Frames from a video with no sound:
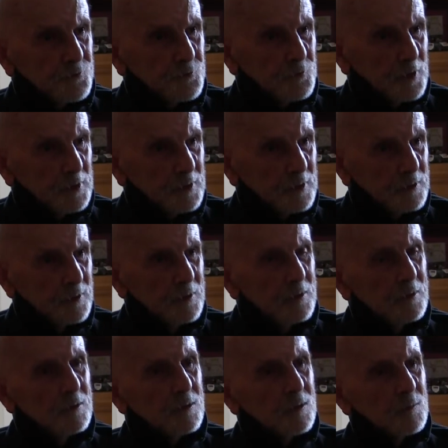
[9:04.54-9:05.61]
struck,
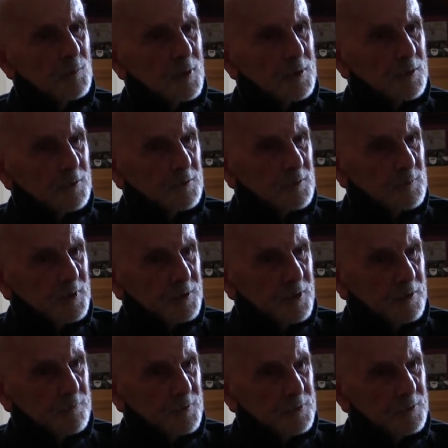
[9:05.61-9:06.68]
a medal to be
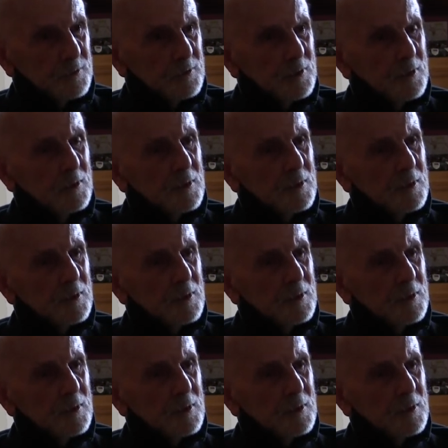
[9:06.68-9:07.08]
given,